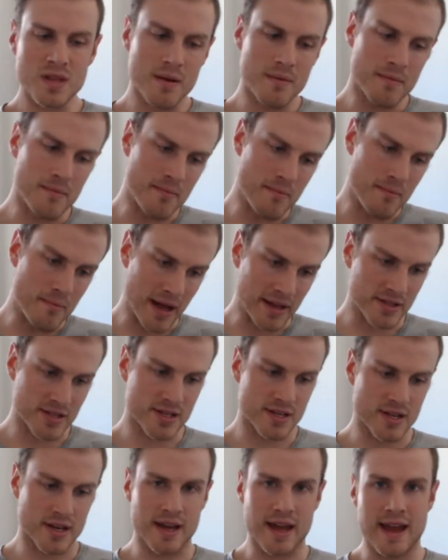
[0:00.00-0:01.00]

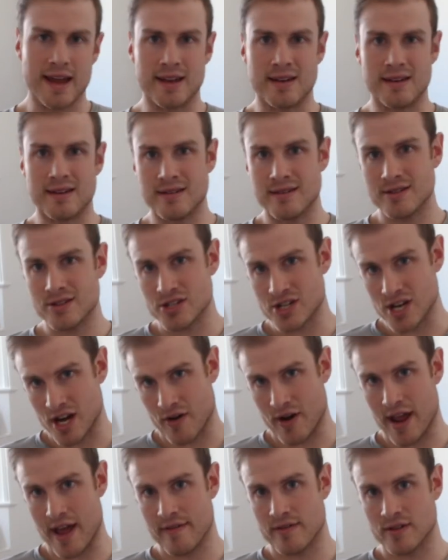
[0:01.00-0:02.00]
Munster and
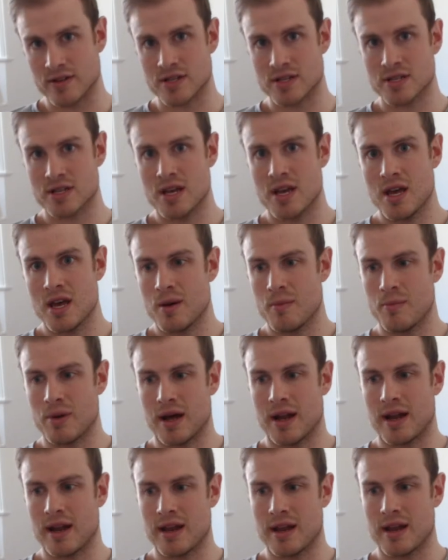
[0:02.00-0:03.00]
Cherry Evans.
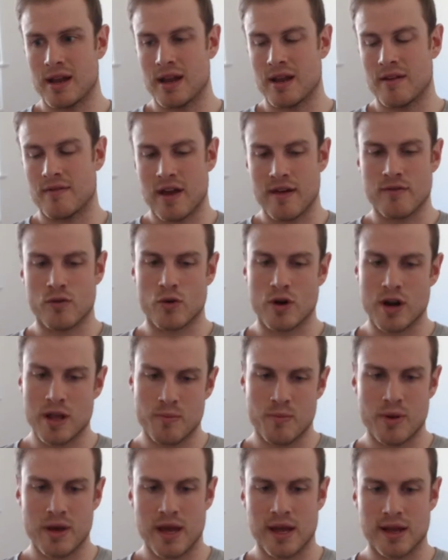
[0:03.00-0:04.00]
But if they've already
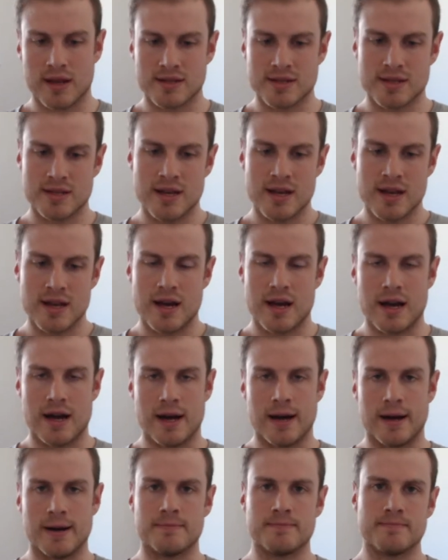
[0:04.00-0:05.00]
picked
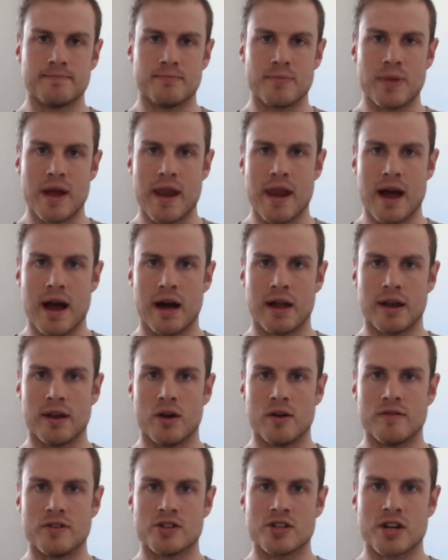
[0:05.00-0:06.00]
Ben Hunt
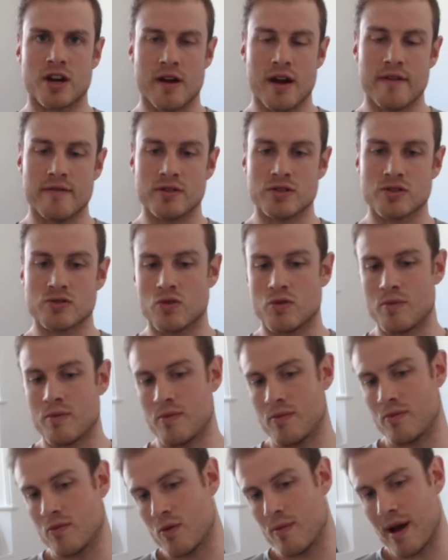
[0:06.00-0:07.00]
over Cherry Evans, well,
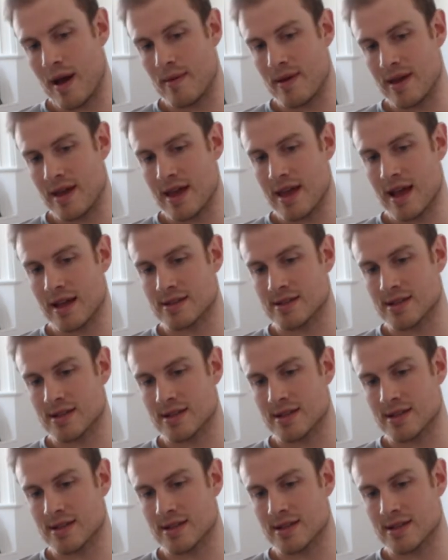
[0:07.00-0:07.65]
maybe he gets the